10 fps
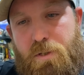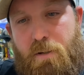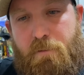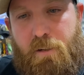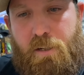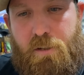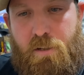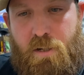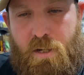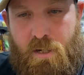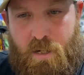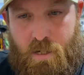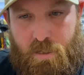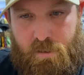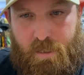So if I can
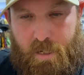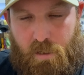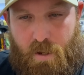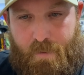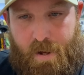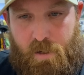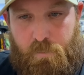see it like that,